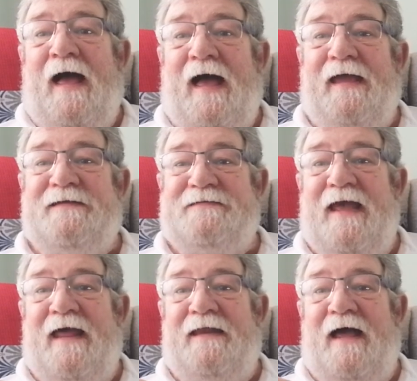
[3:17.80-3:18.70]
I
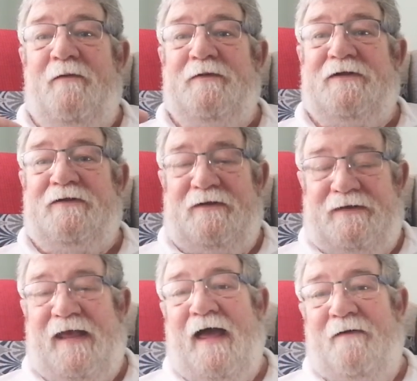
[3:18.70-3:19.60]
said I would
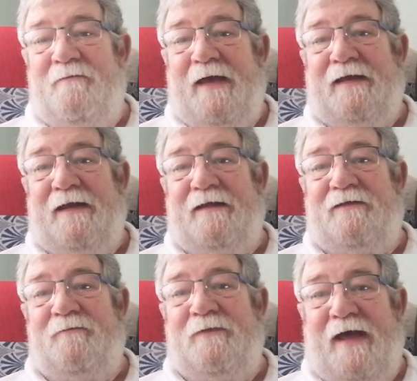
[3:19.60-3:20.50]
get a Mike
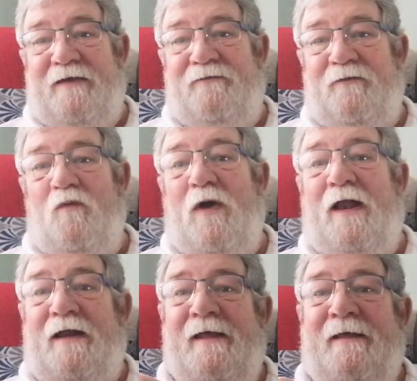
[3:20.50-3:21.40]
Latham knife.
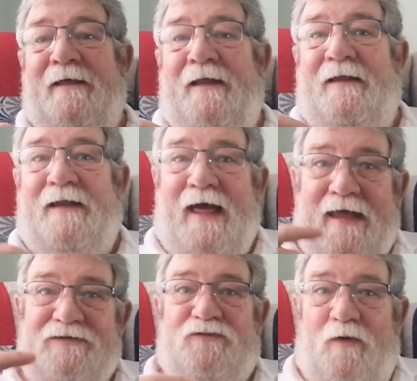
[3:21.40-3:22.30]
Well,
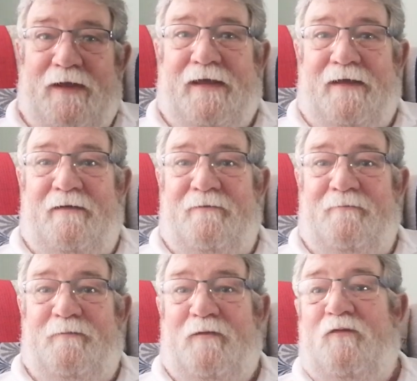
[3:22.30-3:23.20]
last week,
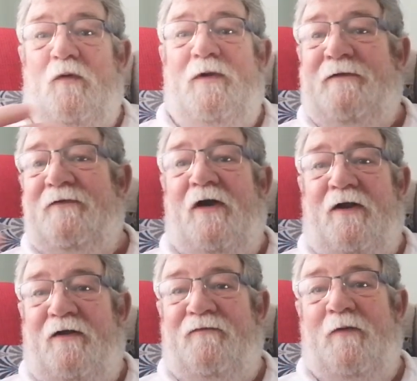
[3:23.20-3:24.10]
before we even got
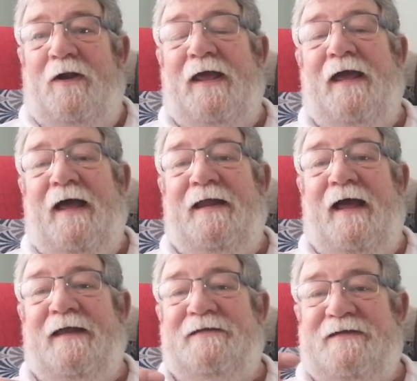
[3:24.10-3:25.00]
enough money,
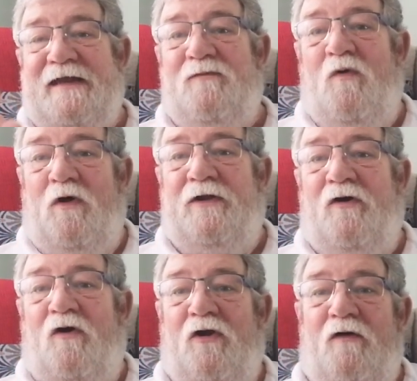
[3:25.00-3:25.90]
I seen one
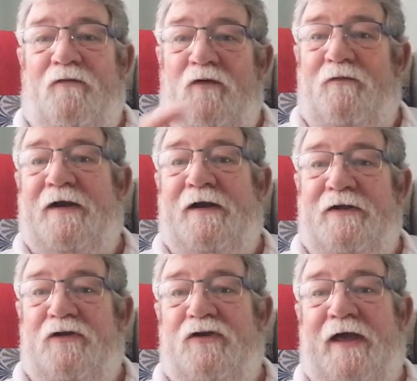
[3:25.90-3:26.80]
on offer over here in
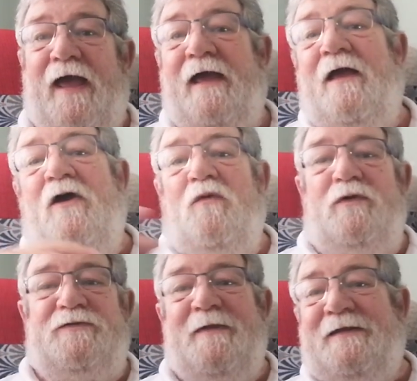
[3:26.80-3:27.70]
the UK,
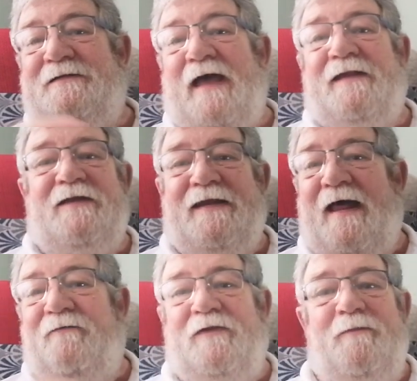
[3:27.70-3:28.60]
which means I didn't
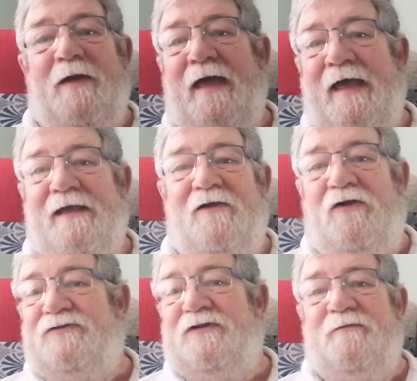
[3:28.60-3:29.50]
have to pay
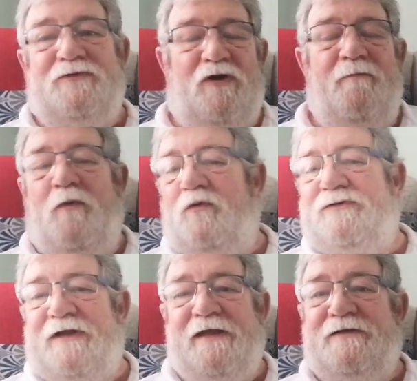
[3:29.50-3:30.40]
customs or
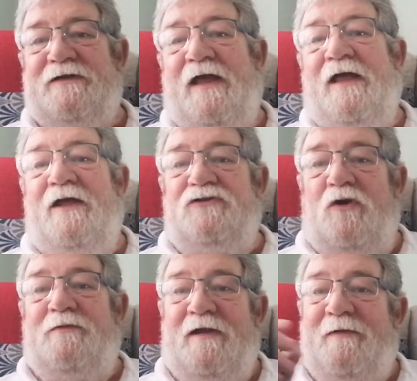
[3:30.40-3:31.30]
postage. So I
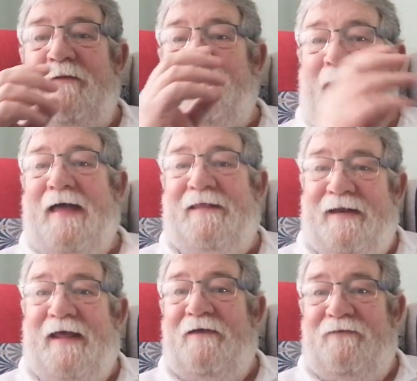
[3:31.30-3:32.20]
was able to buy the
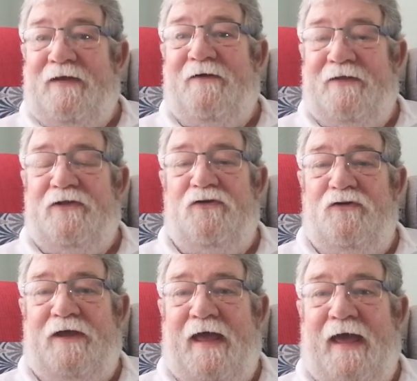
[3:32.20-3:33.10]
knife here in the
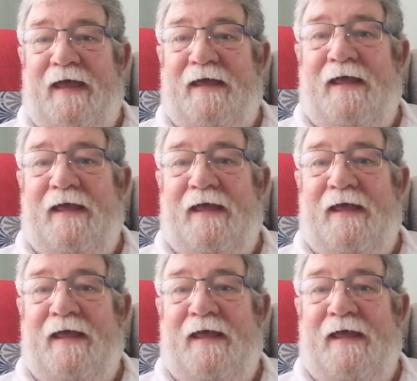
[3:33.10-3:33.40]
UK.